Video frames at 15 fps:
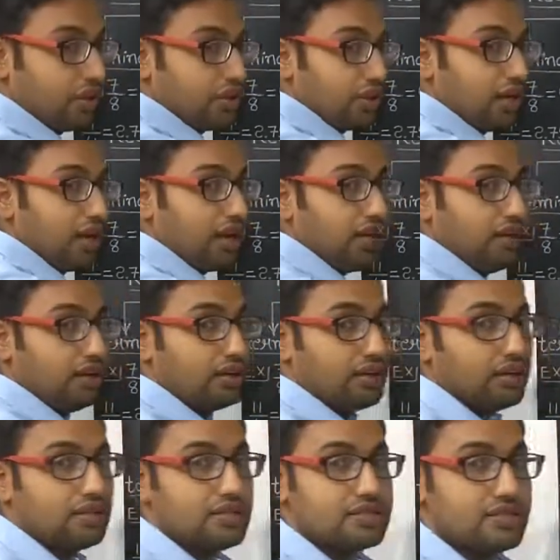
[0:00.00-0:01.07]
and
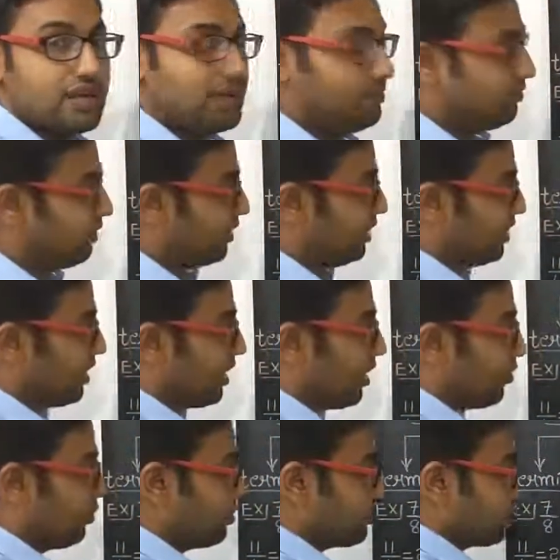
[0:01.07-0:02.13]
in the same way there
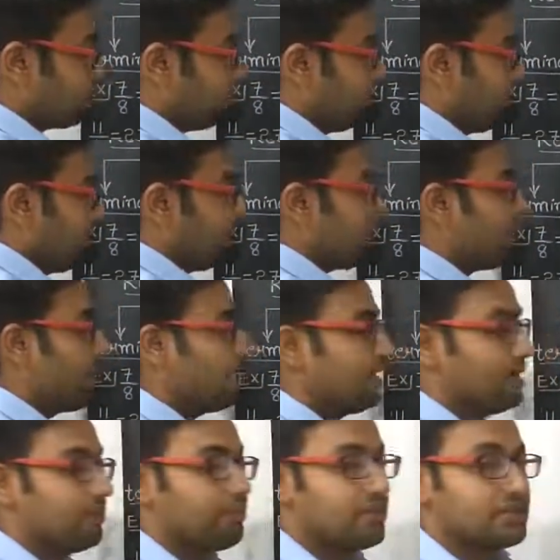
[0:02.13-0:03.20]
are also many
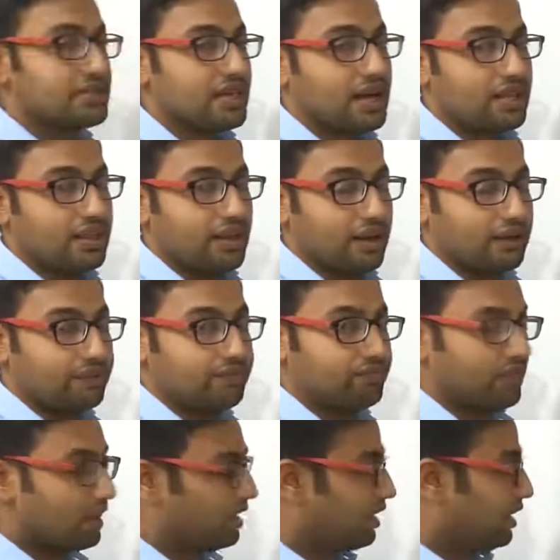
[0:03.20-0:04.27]
numbers are there.
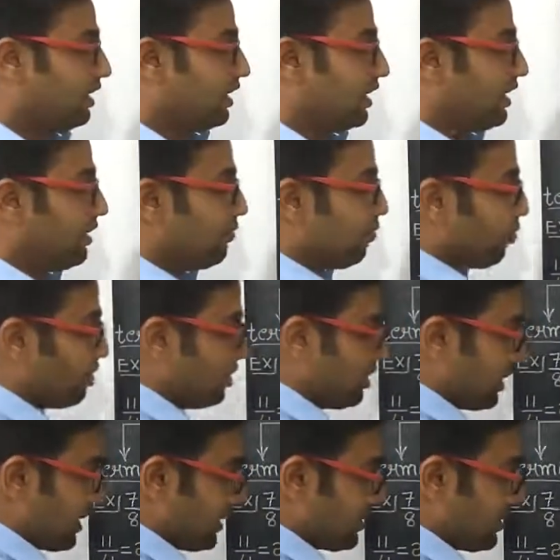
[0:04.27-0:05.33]
In both the
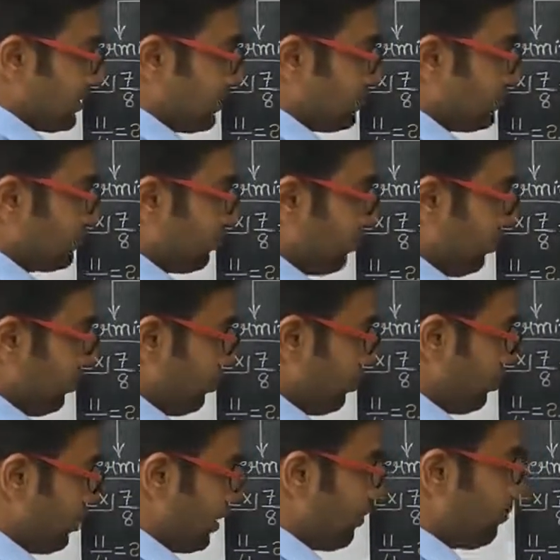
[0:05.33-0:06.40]
cases, root
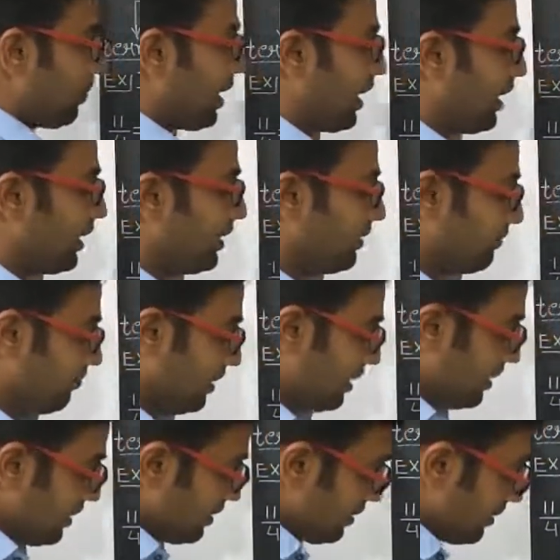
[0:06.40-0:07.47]
2 and pi,
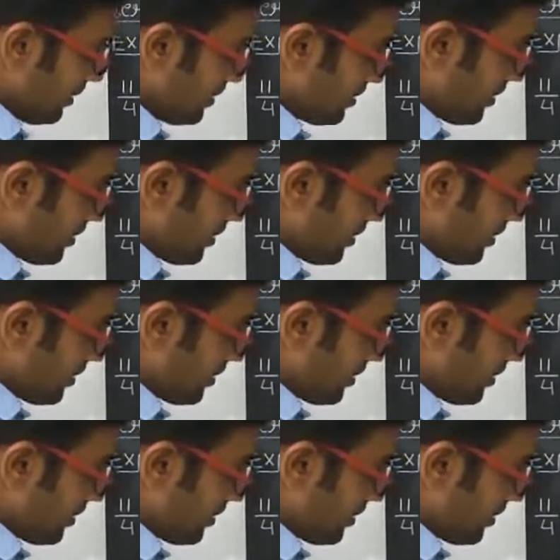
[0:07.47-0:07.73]
this